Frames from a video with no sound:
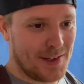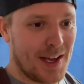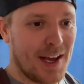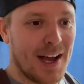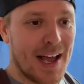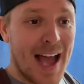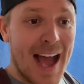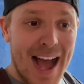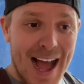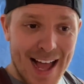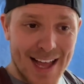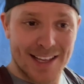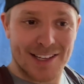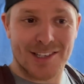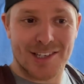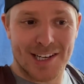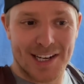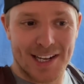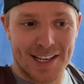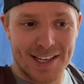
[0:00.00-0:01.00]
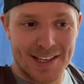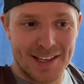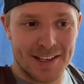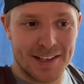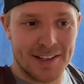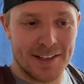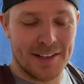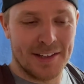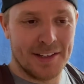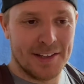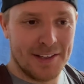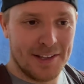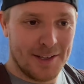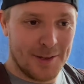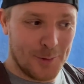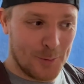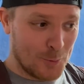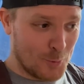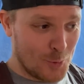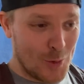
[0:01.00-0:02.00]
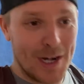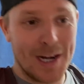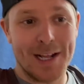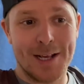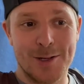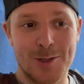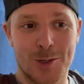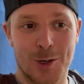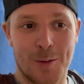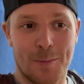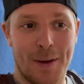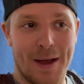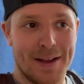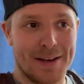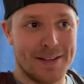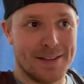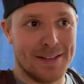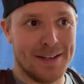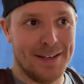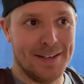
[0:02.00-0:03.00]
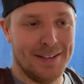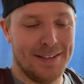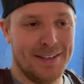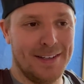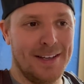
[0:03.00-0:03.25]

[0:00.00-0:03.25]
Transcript: I actually really enjoyed painting that.